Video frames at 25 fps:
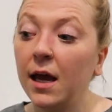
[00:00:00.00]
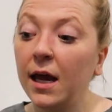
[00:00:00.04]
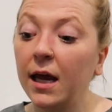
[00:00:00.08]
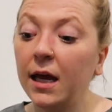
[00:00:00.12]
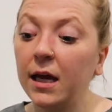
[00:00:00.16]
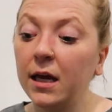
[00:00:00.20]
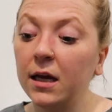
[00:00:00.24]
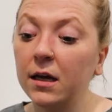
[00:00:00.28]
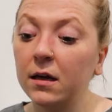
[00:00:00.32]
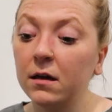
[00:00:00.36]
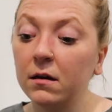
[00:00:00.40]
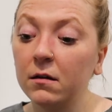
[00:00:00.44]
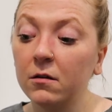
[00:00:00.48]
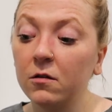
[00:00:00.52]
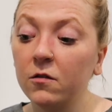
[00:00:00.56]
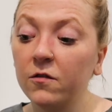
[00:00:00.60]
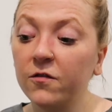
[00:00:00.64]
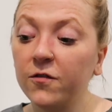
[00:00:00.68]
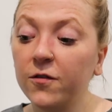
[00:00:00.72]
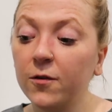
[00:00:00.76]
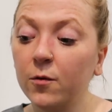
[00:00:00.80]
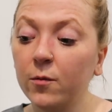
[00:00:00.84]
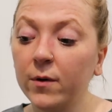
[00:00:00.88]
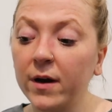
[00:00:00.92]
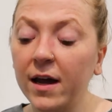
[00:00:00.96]
and
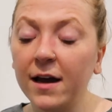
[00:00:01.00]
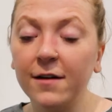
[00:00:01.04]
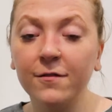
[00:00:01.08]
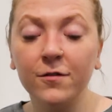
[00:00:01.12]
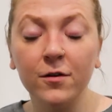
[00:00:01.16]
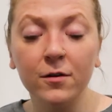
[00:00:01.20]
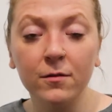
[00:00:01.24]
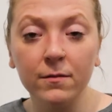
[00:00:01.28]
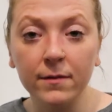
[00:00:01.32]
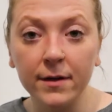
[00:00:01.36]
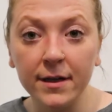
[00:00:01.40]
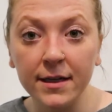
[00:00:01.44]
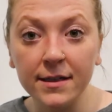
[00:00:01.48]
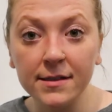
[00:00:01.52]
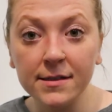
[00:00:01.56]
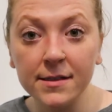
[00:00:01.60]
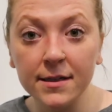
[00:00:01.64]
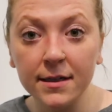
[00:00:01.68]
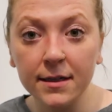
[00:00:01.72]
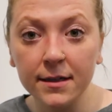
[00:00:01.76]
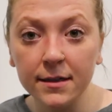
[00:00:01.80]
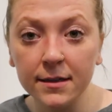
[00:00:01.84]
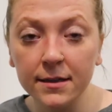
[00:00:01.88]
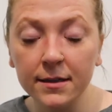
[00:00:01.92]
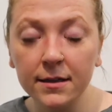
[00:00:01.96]
for whatever
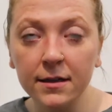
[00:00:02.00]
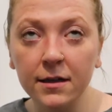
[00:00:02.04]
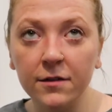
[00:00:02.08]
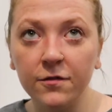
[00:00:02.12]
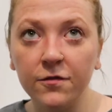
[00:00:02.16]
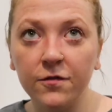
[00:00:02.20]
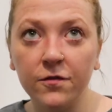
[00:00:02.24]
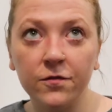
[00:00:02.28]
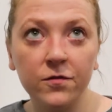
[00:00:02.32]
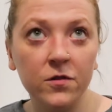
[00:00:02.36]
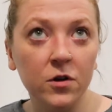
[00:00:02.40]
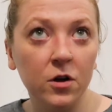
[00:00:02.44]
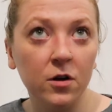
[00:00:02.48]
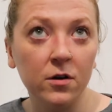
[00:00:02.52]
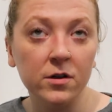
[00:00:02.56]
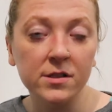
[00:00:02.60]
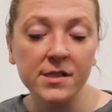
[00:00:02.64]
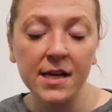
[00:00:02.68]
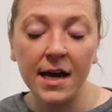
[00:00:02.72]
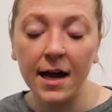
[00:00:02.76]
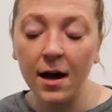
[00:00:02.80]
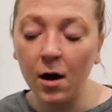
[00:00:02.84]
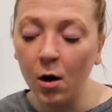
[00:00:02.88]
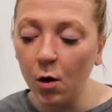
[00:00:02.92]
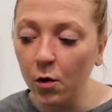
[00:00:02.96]
reason if there's
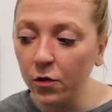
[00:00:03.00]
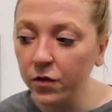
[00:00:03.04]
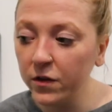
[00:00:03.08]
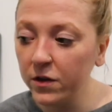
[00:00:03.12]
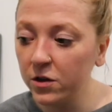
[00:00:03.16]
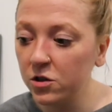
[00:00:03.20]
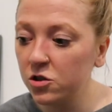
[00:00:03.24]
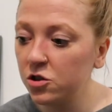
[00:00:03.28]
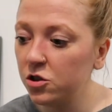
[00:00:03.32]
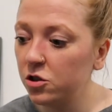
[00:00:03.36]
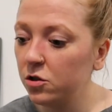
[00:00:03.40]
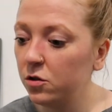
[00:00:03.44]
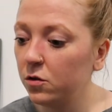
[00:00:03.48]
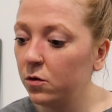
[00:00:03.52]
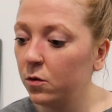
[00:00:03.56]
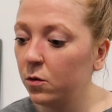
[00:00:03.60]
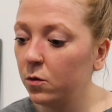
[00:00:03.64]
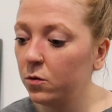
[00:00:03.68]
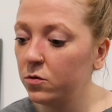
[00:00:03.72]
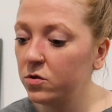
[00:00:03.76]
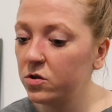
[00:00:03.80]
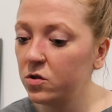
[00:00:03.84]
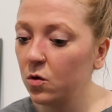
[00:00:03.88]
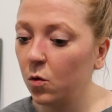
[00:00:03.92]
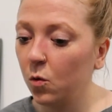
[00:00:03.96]
health
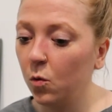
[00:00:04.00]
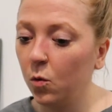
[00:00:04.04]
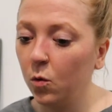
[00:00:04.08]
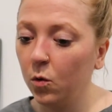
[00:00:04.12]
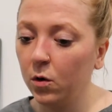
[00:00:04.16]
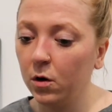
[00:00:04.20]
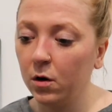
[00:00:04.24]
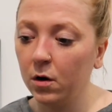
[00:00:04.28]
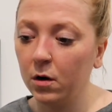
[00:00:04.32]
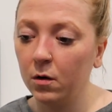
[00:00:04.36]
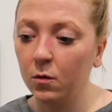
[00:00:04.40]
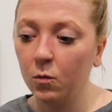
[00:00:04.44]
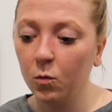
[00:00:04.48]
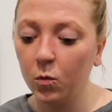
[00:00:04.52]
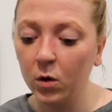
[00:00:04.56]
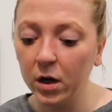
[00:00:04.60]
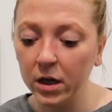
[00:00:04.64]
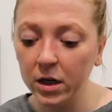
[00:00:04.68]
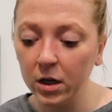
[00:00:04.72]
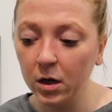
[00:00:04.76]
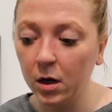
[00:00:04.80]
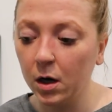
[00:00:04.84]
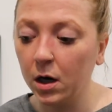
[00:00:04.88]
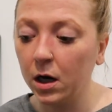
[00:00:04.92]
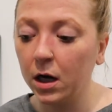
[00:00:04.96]
issues or
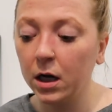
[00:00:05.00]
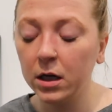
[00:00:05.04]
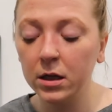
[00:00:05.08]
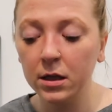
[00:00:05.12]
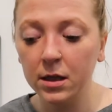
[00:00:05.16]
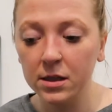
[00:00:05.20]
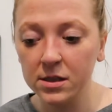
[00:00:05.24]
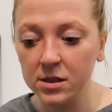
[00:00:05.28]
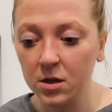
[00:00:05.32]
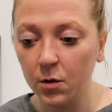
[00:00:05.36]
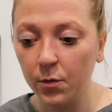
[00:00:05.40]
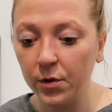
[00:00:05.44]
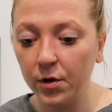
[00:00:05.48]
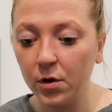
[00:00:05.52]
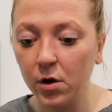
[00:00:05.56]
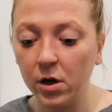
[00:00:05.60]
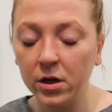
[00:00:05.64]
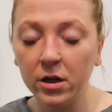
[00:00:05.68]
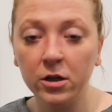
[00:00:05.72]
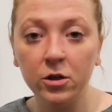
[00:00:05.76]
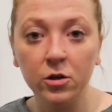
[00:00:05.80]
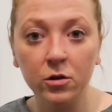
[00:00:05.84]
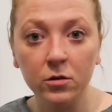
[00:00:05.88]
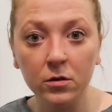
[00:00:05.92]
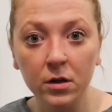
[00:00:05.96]
whatnot that's going
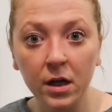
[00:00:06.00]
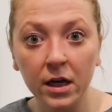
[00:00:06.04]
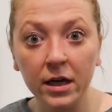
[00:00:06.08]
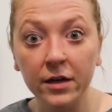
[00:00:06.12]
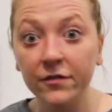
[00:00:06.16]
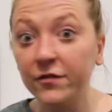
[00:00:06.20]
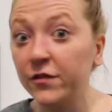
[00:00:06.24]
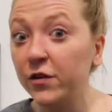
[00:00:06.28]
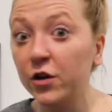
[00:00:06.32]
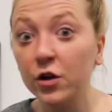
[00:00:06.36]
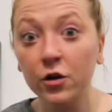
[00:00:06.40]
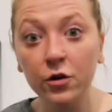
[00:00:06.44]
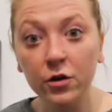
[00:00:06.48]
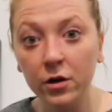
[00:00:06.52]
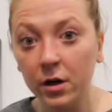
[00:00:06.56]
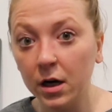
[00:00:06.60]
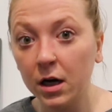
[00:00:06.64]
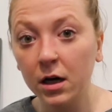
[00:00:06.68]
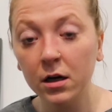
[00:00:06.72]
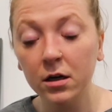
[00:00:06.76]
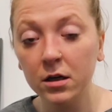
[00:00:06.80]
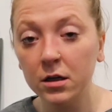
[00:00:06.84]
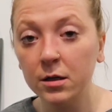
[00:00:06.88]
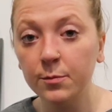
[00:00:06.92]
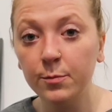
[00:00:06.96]
on in your life you're
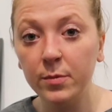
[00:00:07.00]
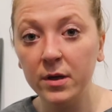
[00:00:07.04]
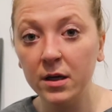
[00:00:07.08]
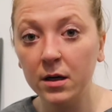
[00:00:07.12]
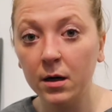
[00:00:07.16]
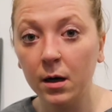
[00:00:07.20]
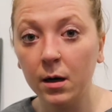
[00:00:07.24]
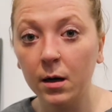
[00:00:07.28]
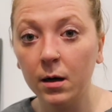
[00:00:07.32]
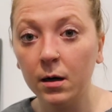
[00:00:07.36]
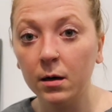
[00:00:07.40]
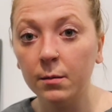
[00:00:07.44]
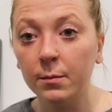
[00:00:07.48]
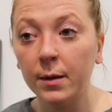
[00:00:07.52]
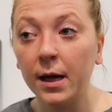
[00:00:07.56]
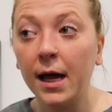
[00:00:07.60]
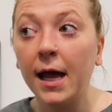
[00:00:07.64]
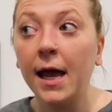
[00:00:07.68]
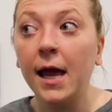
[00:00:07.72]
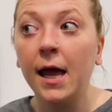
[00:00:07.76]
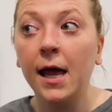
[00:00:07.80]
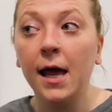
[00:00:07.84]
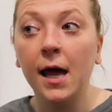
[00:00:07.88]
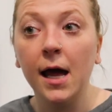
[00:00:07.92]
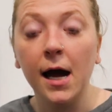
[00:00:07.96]
not going to become
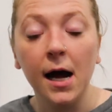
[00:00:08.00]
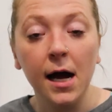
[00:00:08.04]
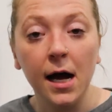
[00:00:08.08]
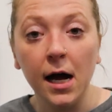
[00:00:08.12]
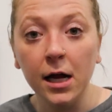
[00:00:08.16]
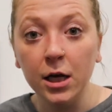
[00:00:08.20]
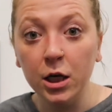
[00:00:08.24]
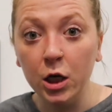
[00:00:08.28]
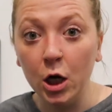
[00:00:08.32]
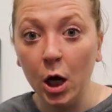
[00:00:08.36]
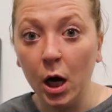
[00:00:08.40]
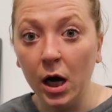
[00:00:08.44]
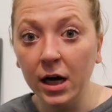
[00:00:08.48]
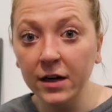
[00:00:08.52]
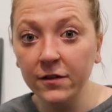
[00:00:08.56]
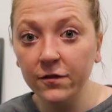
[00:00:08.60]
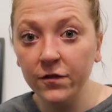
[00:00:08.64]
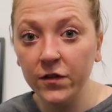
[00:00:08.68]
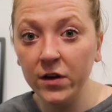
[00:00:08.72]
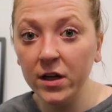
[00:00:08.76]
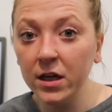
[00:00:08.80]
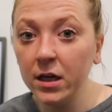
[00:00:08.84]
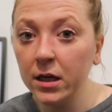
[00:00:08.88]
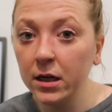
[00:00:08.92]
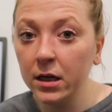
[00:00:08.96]
not
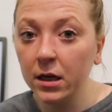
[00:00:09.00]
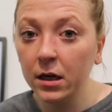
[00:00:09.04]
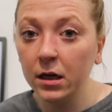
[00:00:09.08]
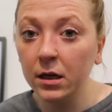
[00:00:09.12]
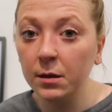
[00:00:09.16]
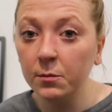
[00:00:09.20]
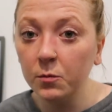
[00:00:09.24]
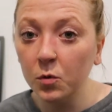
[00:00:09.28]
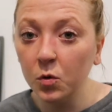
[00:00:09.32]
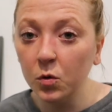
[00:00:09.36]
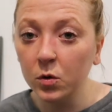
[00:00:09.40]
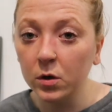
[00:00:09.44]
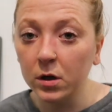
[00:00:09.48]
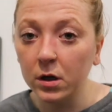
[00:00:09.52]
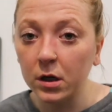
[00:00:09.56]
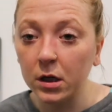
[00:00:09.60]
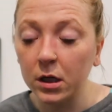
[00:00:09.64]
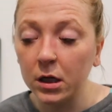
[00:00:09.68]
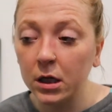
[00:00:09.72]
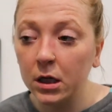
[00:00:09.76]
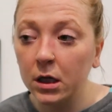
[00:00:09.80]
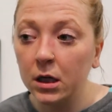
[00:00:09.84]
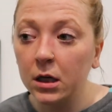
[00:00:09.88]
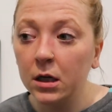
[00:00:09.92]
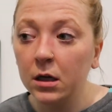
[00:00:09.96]
vegan
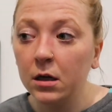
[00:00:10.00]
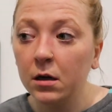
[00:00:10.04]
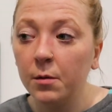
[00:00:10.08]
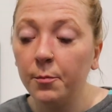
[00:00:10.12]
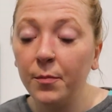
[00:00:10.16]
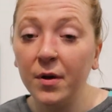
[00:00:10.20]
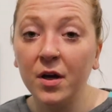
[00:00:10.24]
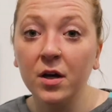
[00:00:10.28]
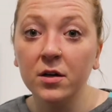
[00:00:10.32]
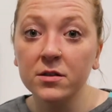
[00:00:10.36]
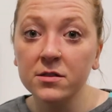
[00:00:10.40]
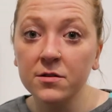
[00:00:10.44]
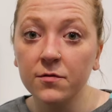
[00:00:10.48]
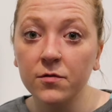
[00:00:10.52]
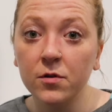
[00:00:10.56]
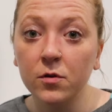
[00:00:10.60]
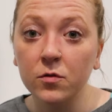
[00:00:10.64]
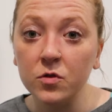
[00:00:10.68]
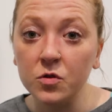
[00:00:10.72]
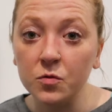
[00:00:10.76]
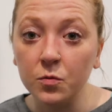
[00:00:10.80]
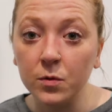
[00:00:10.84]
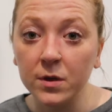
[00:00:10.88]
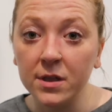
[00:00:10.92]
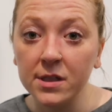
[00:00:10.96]
anymore because of
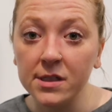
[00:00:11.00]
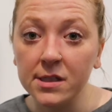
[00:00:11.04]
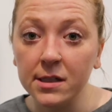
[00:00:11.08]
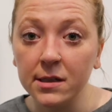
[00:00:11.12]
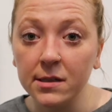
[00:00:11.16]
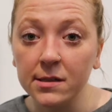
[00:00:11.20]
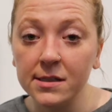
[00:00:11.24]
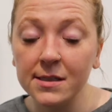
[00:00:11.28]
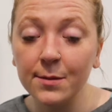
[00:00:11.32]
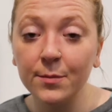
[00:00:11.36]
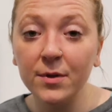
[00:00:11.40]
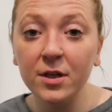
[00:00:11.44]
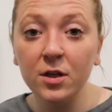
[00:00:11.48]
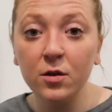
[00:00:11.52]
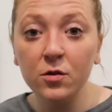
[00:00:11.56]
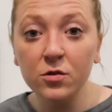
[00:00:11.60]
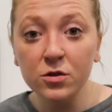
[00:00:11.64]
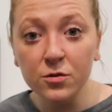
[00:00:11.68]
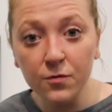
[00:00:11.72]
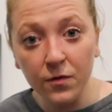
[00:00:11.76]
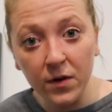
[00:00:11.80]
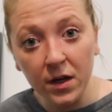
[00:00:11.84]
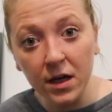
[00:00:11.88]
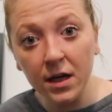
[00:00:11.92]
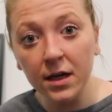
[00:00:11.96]
those reasons somebody
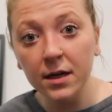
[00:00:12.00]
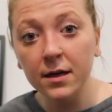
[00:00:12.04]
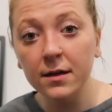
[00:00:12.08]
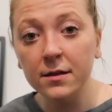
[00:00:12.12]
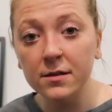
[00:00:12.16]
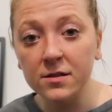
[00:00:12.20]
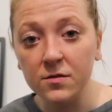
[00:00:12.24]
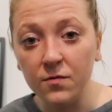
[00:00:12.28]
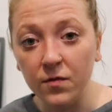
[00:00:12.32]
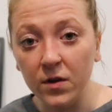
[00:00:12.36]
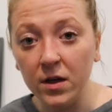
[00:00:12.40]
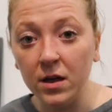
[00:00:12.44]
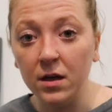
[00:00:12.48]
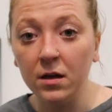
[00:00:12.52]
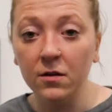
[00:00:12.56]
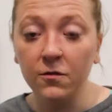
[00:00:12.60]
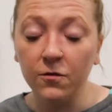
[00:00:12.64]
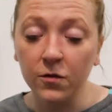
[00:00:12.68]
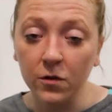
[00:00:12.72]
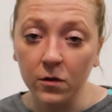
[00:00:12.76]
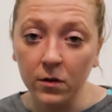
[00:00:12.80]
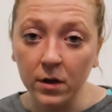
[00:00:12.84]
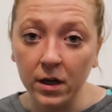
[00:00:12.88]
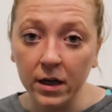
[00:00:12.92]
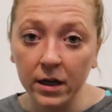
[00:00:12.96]
who's vegan is vegan
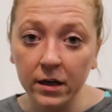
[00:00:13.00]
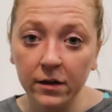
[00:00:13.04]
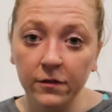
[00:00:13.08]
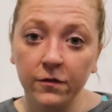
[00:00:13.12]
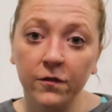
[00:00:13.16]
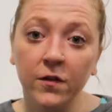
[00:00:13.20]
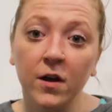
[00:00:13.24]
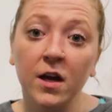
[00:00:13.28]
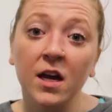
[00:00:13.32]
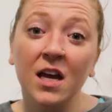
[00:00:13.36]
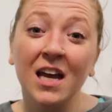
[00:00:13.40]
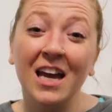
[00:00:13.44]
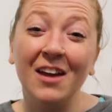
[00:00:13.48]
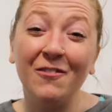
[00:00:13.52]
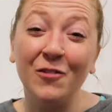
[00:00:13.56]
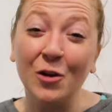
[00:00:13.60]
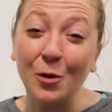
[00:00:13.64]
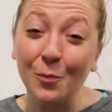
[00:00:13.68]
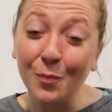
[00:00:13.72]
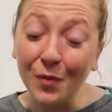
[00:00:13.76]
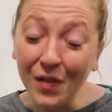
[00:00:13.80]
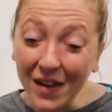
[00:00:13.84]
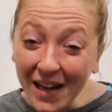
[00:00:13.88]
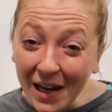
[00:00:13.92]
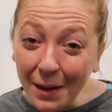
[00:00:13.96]
for life if
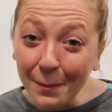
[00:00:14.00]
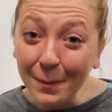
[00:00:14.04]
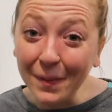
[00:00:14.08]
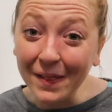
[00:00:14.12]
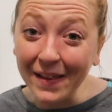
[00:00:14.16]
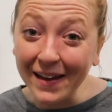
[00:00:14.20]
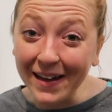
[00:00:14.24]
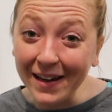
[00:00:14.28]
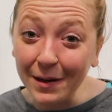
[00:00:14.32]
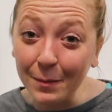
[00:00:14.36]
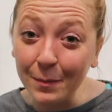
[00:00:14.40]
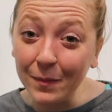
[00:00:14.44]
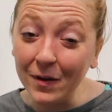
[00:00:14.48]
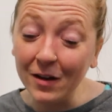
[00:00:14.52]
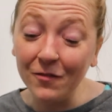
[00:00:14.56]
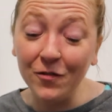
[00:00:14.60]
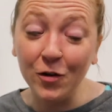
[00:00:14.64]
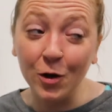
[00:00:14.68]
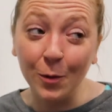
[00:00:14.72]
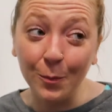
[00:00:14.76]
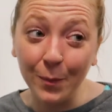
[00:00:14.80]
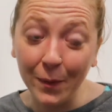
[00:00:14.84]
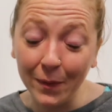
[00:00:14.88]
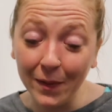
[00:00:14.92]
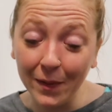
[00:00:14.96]
you're plant if you're